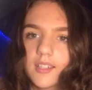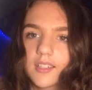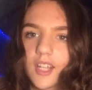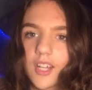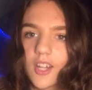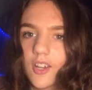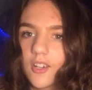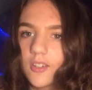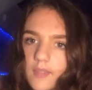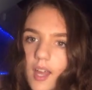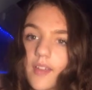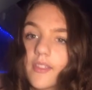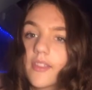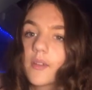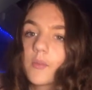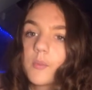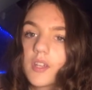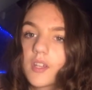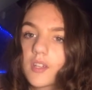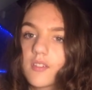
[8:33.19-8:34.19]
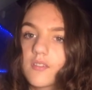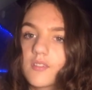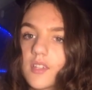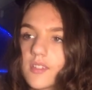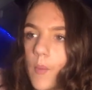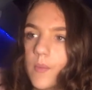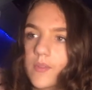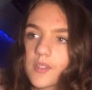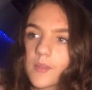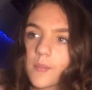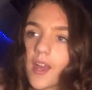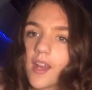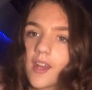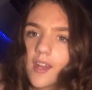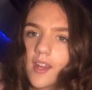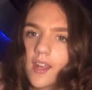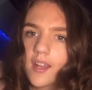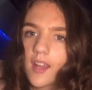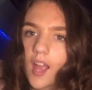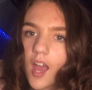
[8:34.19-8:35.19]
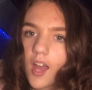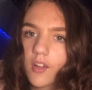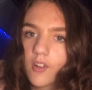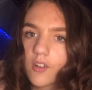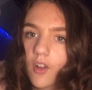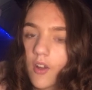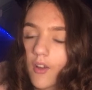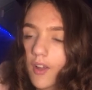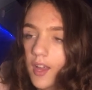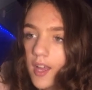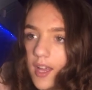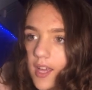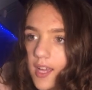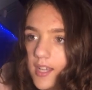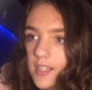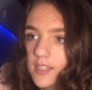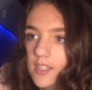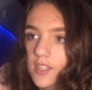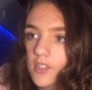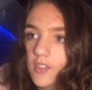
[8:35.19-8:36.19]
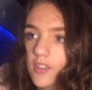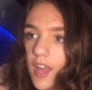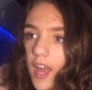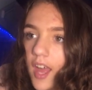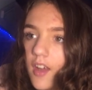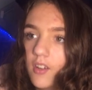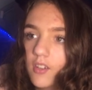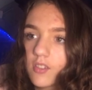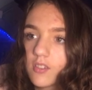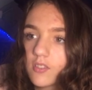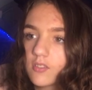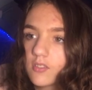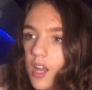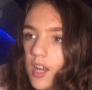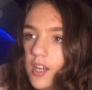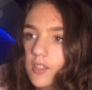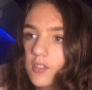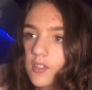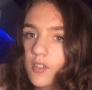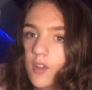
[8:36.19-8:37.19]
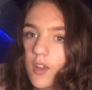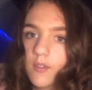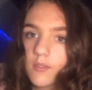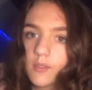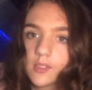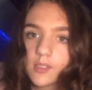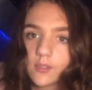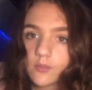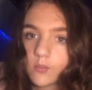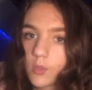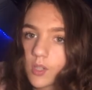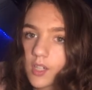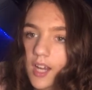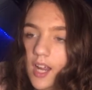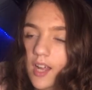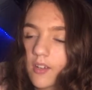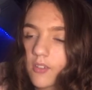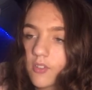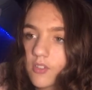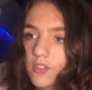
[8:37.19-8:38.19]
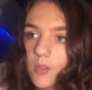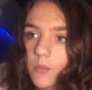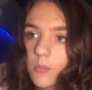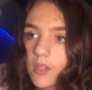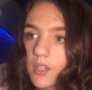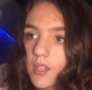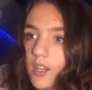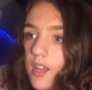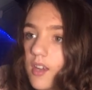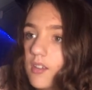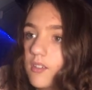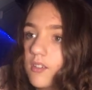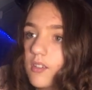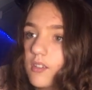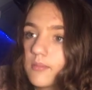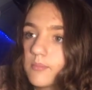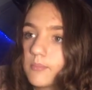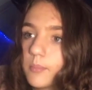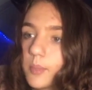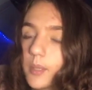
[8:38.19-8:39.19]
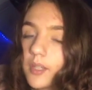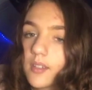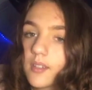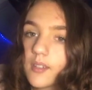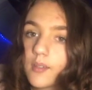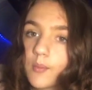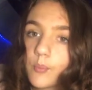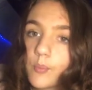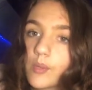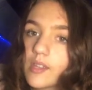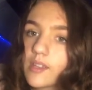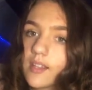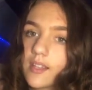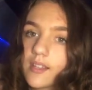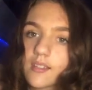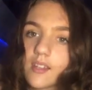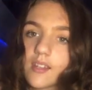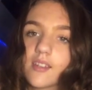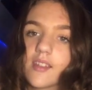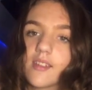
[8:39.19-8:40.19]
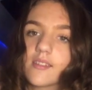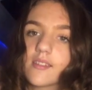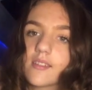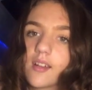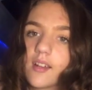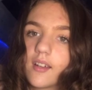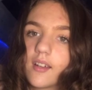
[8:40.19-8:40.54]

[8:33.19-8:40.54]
know, I think we could have done some editing. I don't know. It's either that or, I don't know, I want to work out or something. I don't know. But the breathing is unnecessary.